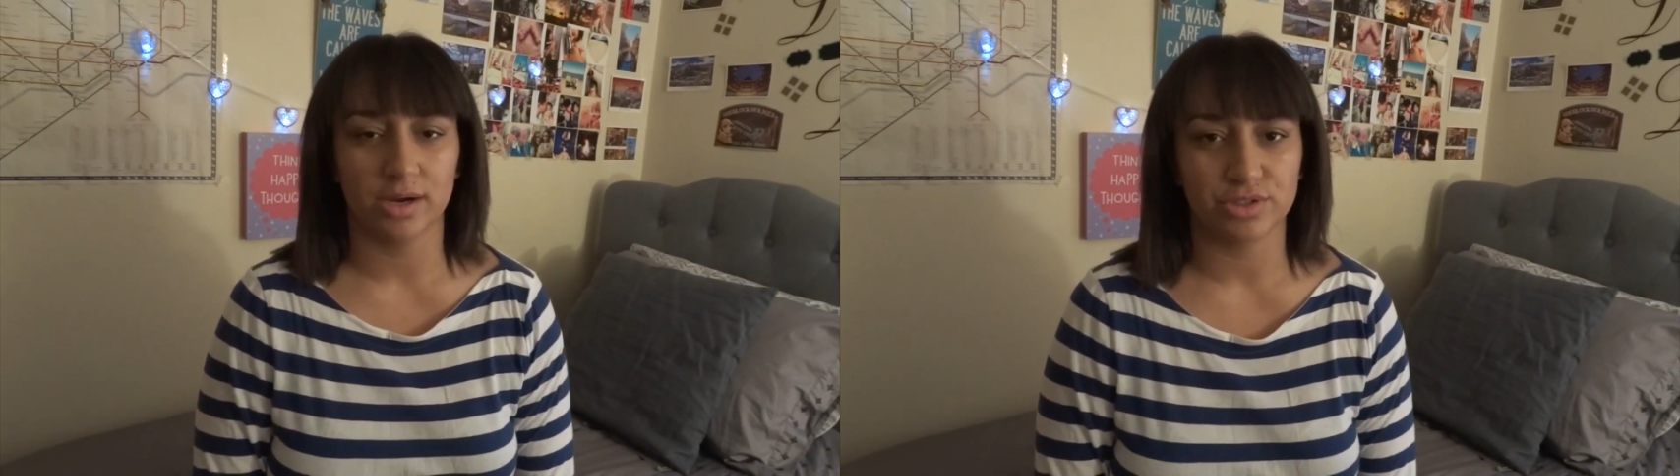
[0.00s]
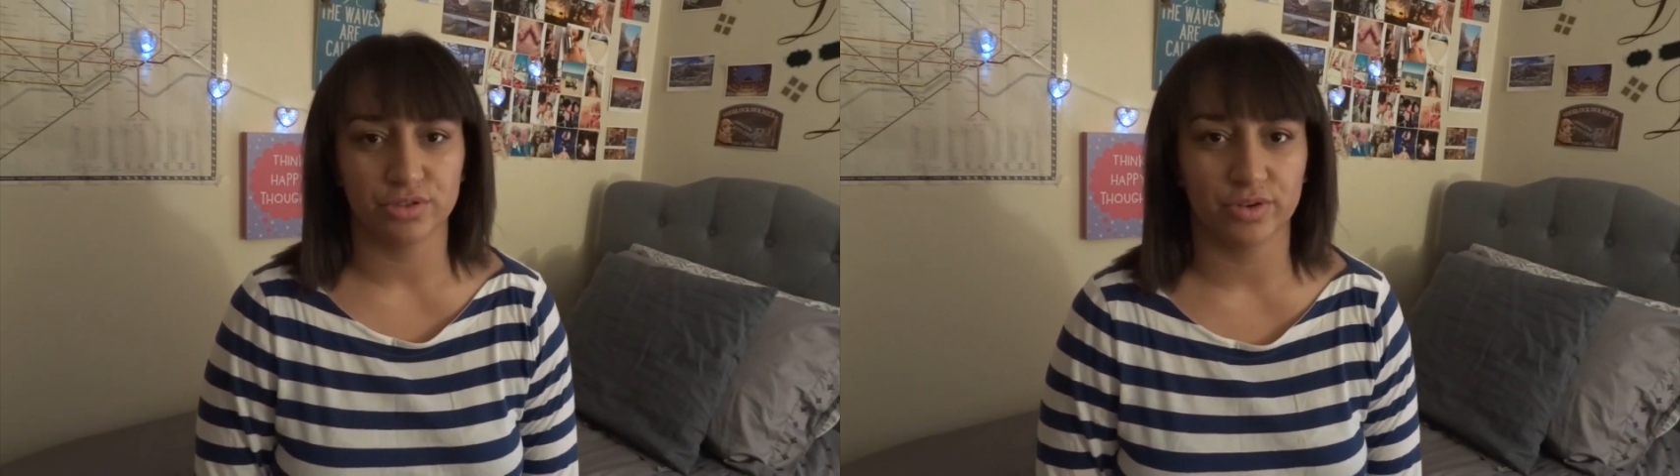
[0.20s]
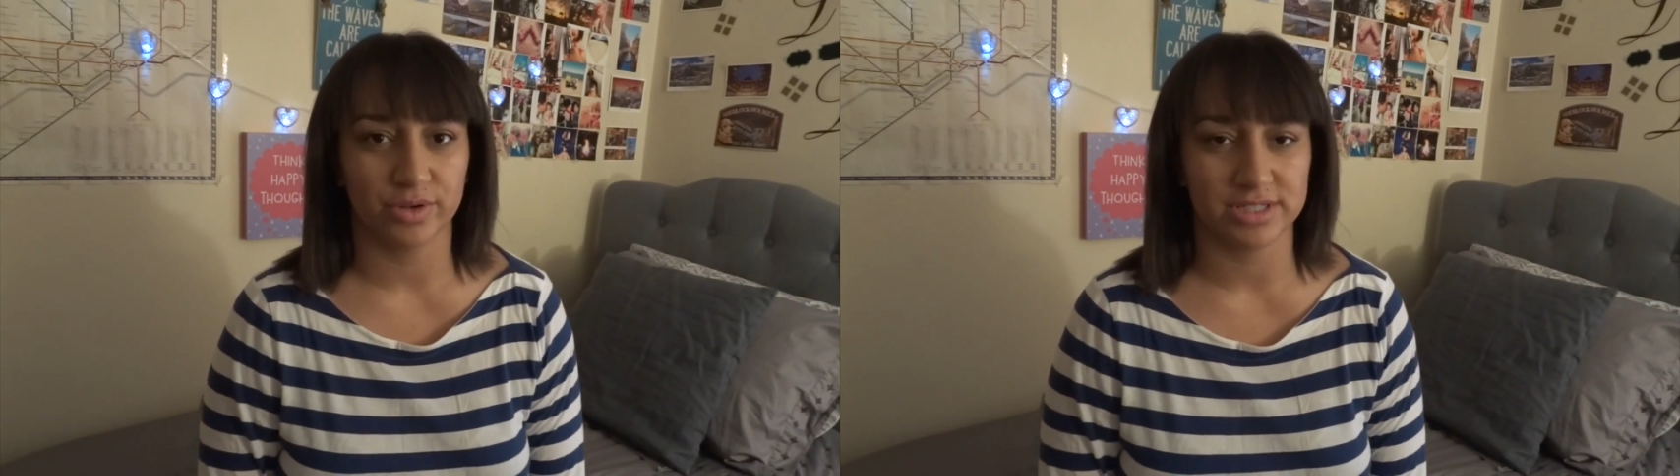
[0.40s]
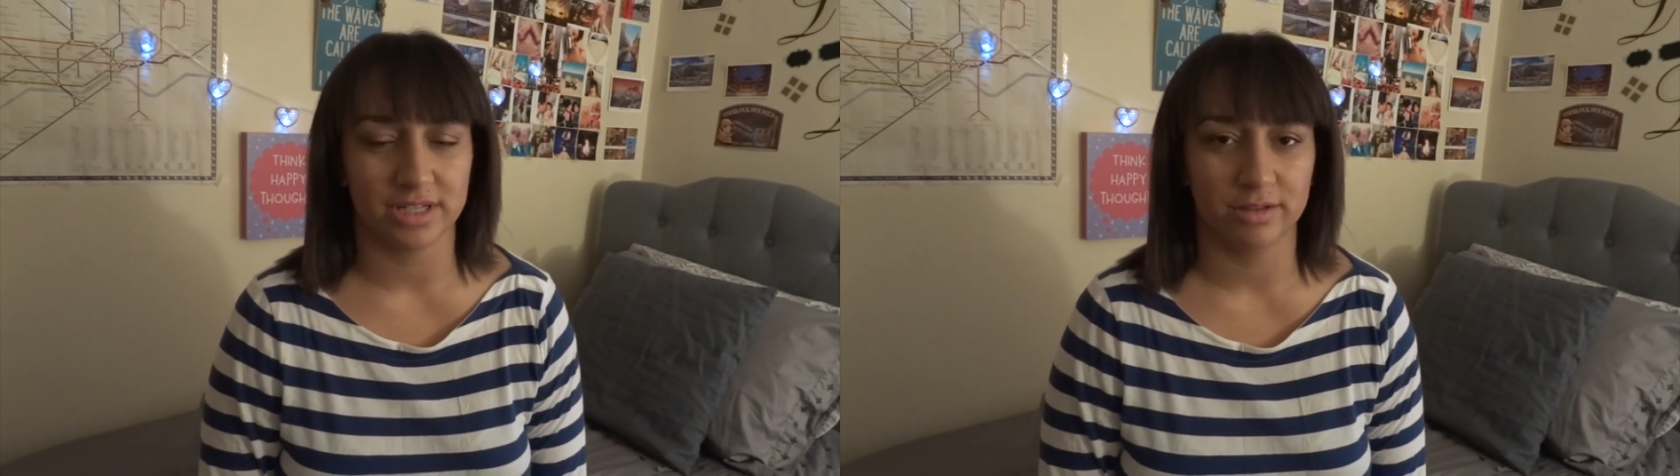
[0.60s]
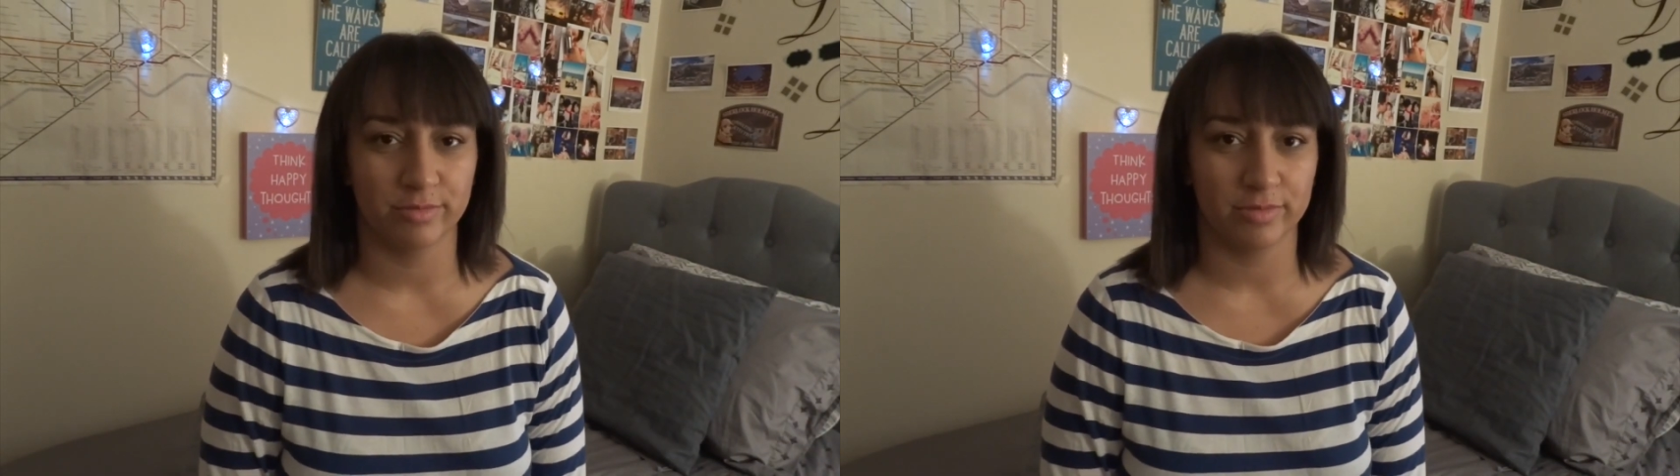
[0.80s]
I was too focused
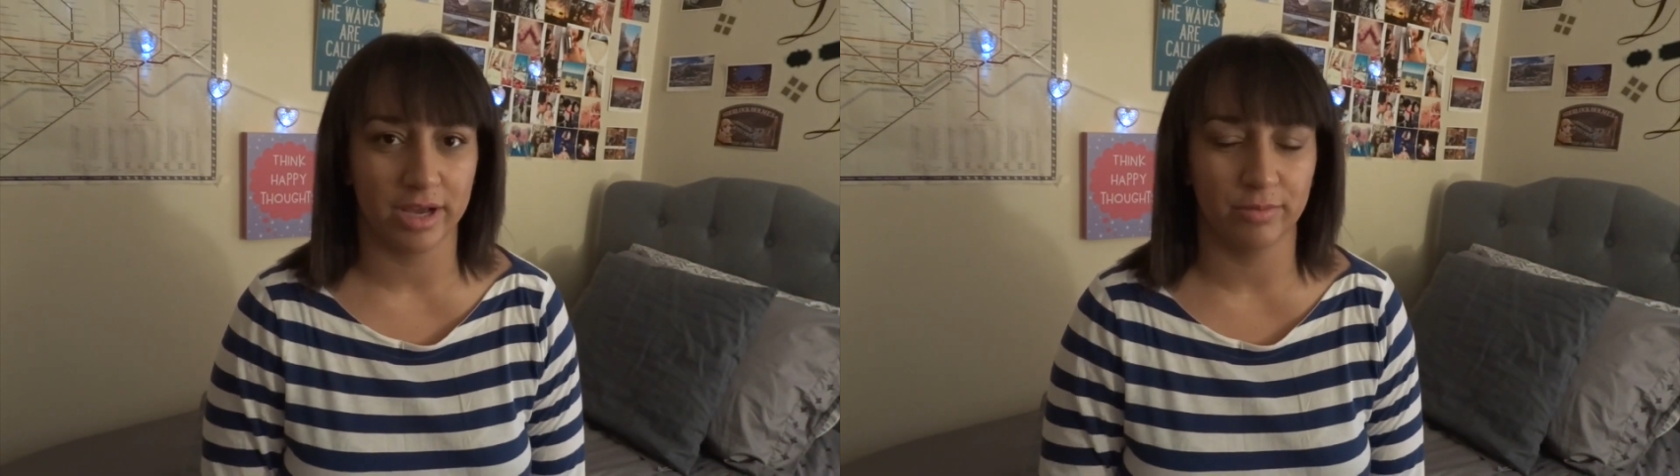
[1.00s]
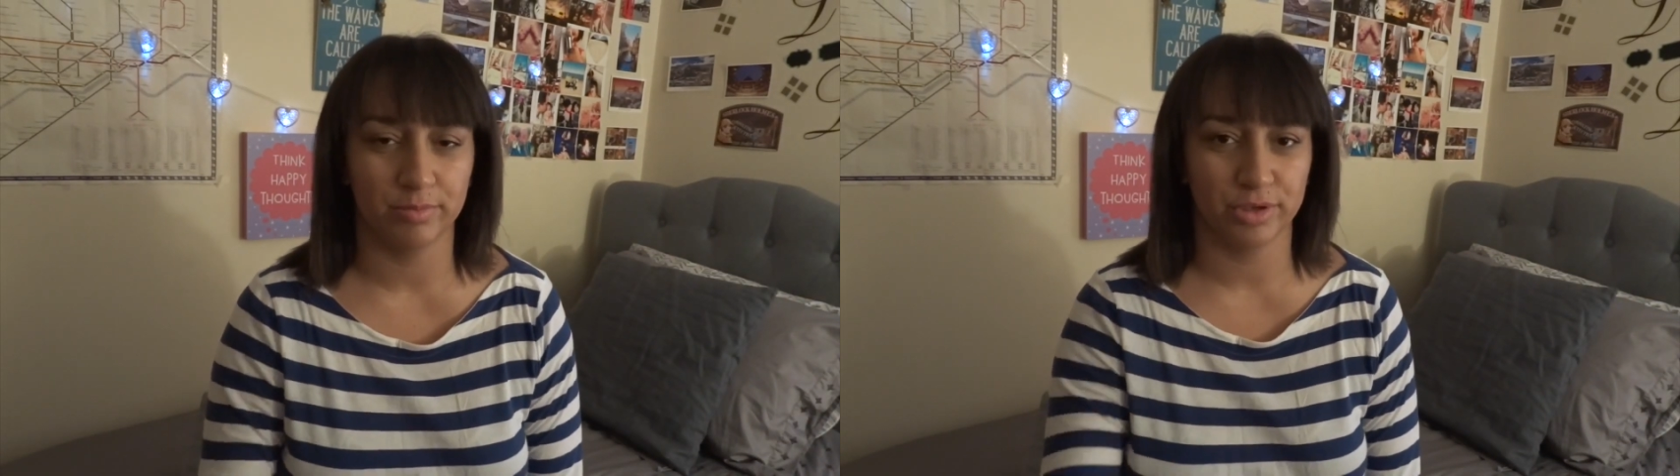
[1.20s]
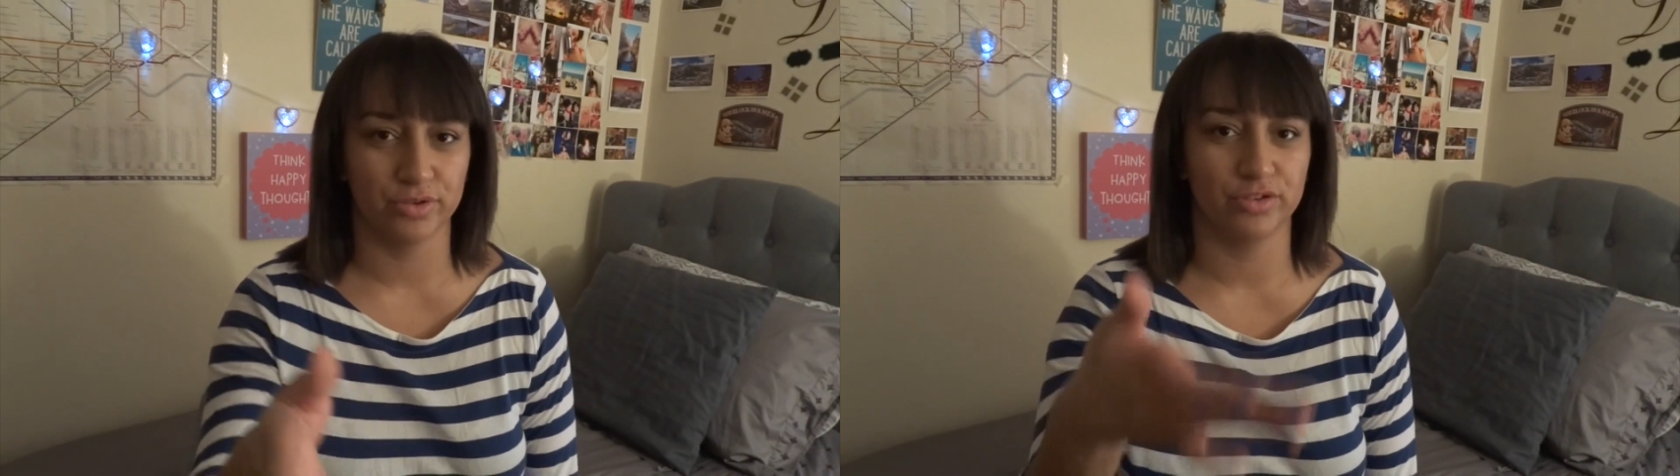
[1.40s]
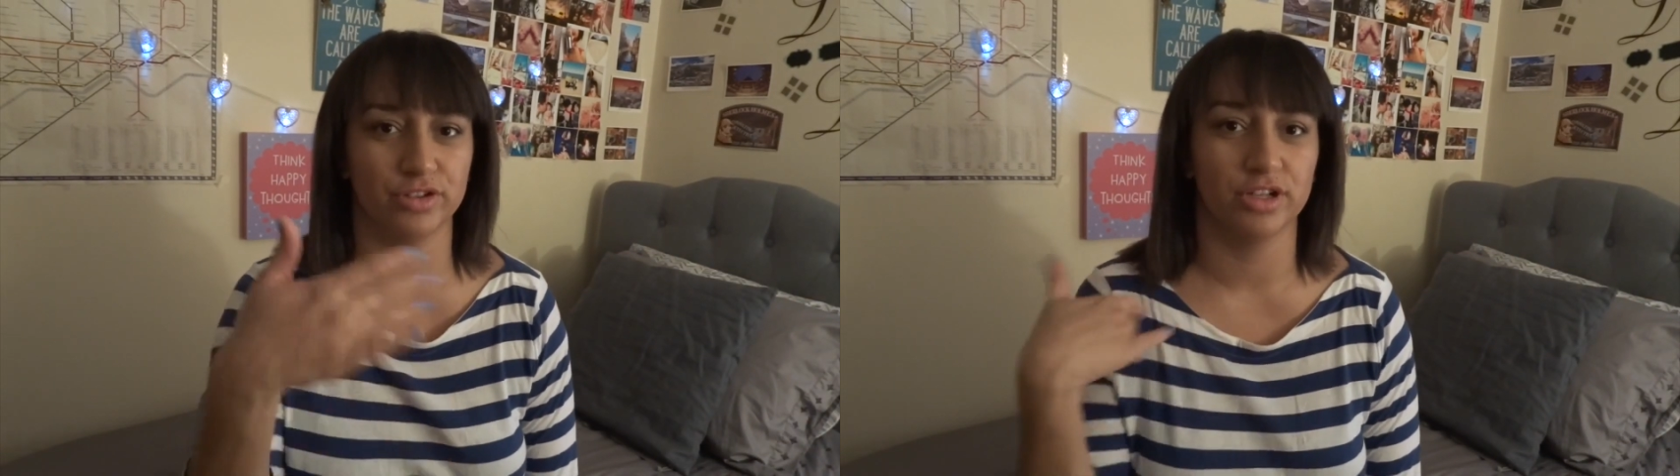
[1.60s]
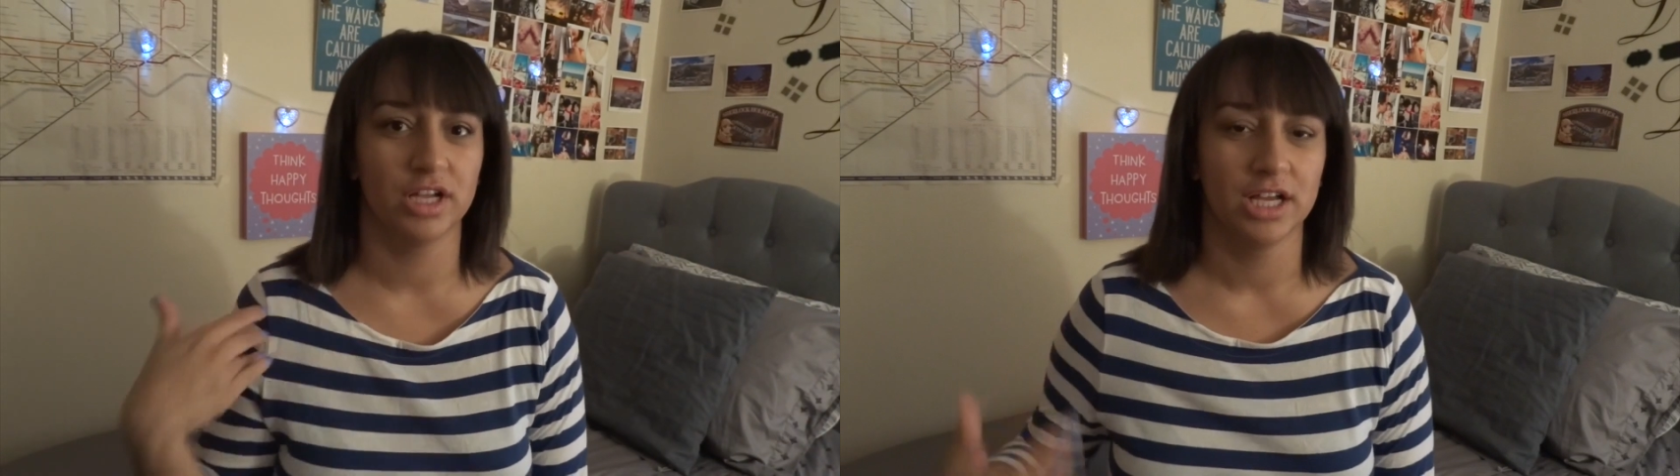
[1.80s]
on the, how
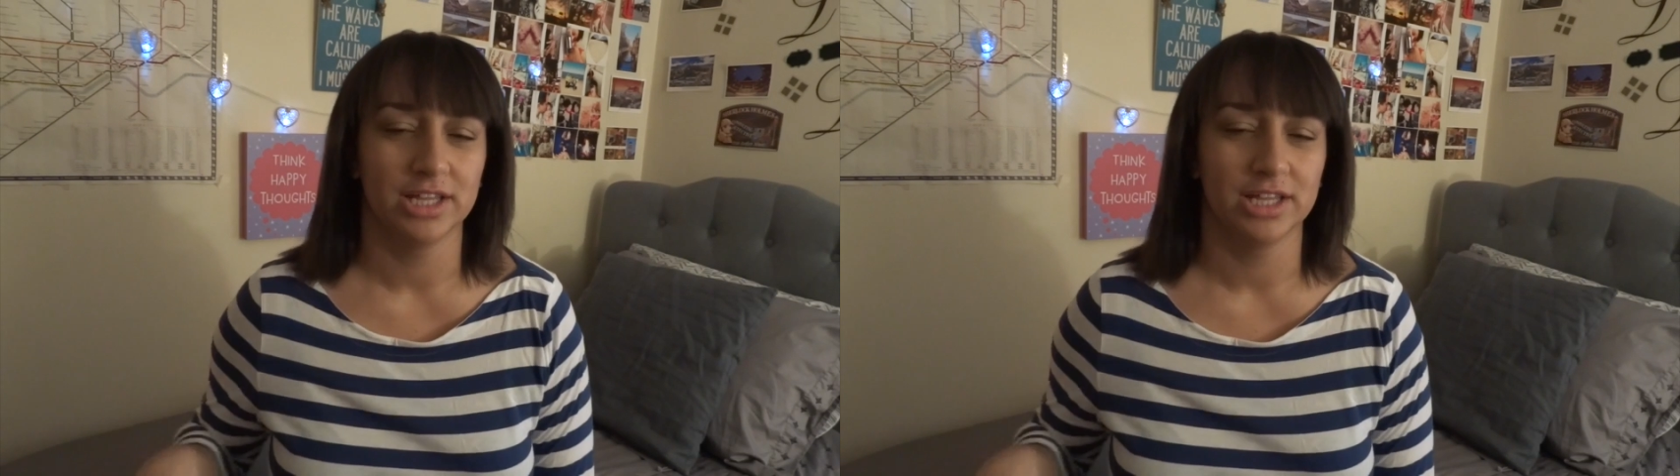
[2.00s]
beautiful